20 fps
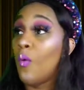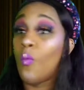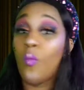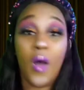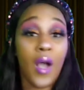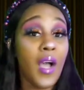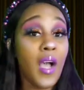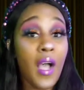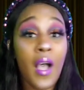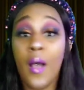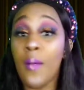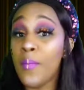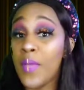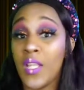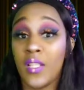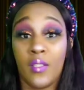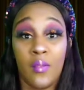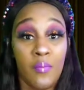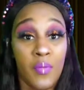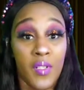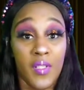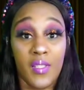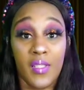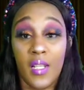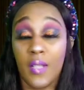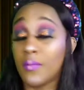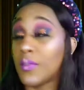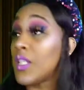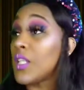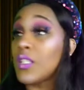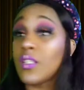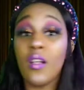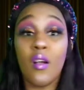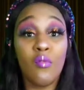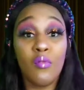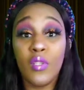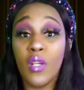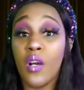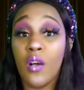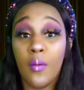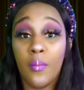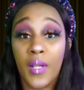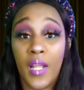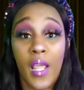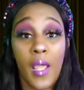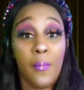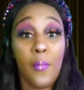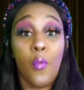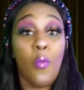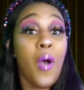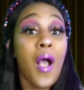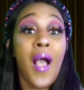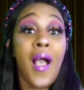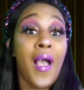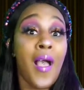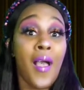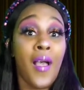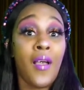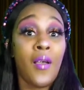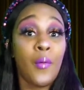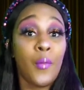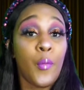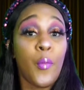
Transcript: while I'm at the bus stop? This don't normally happen. Why?